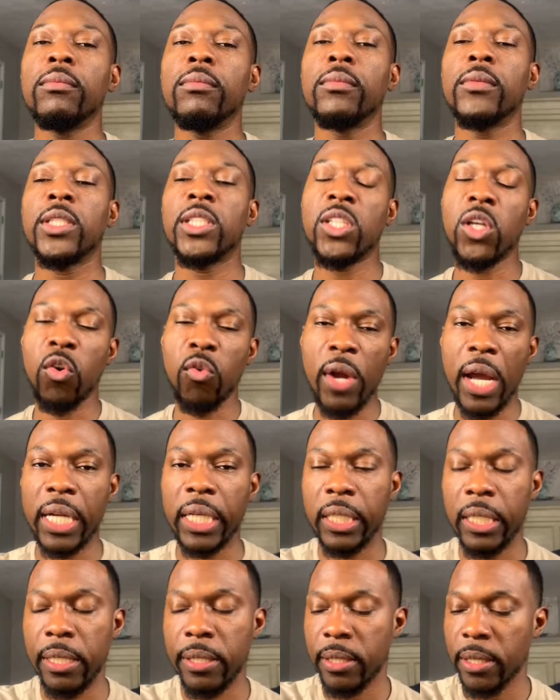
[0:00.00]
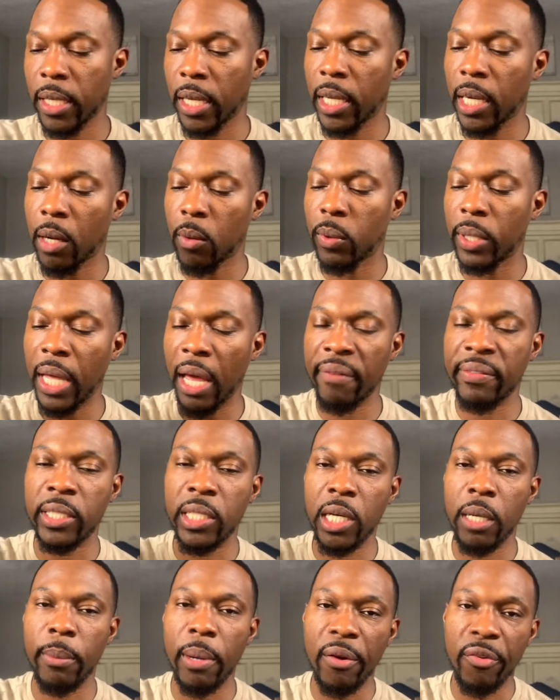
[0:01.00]
So rather than saying I want to have it
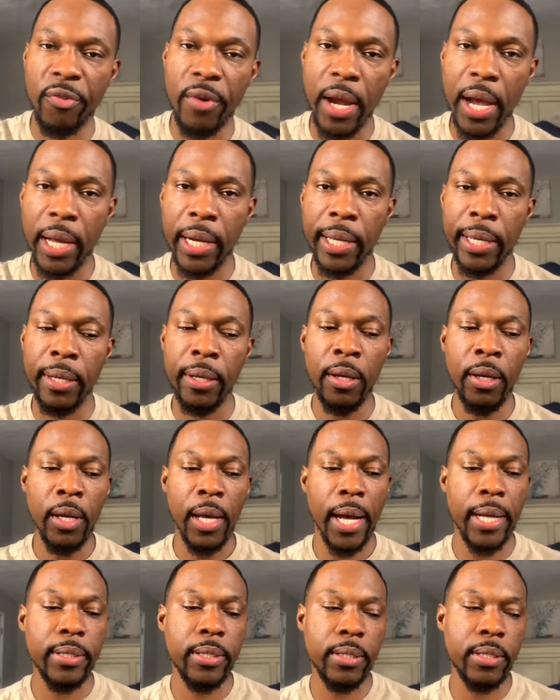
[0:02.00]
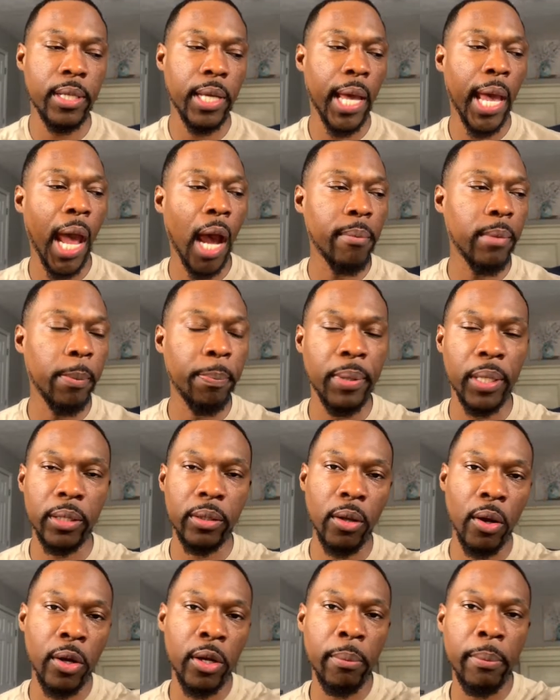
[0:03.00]
done by Friday, I just say, hey, I'm going to put
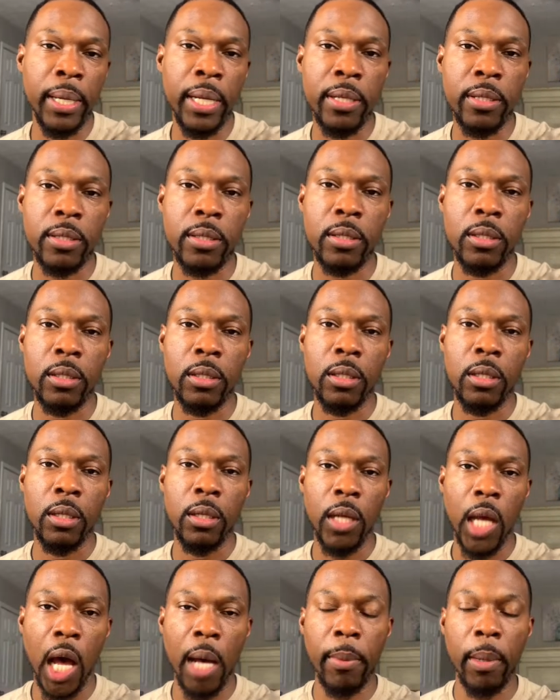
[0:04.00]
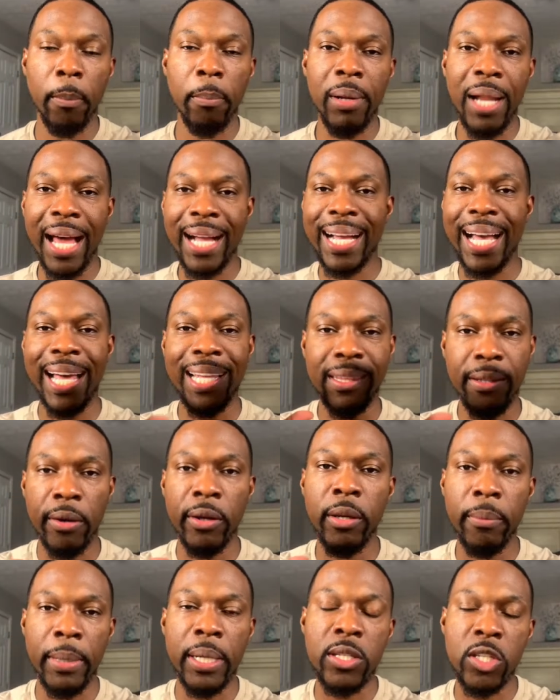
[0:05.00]
30 minutes. I'm going to block out
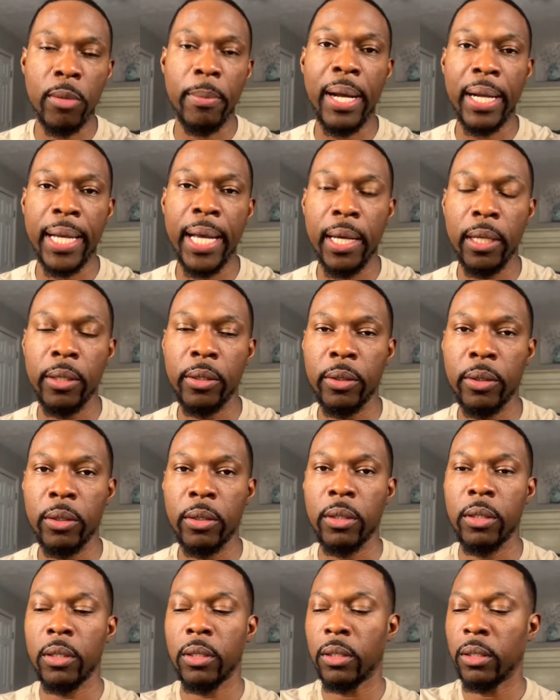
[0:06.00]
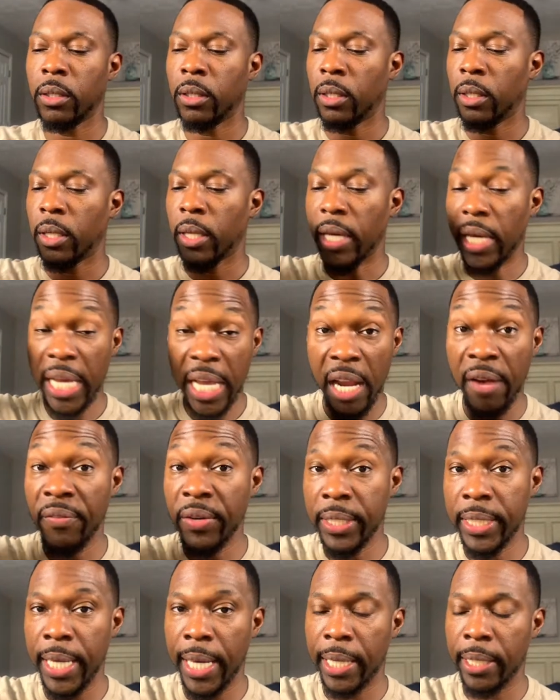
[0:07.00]
30 minutes on my calendar every
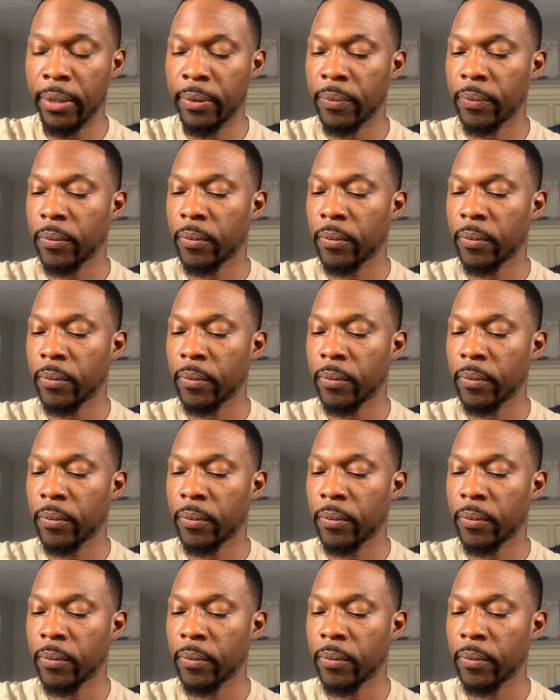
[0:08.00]
day,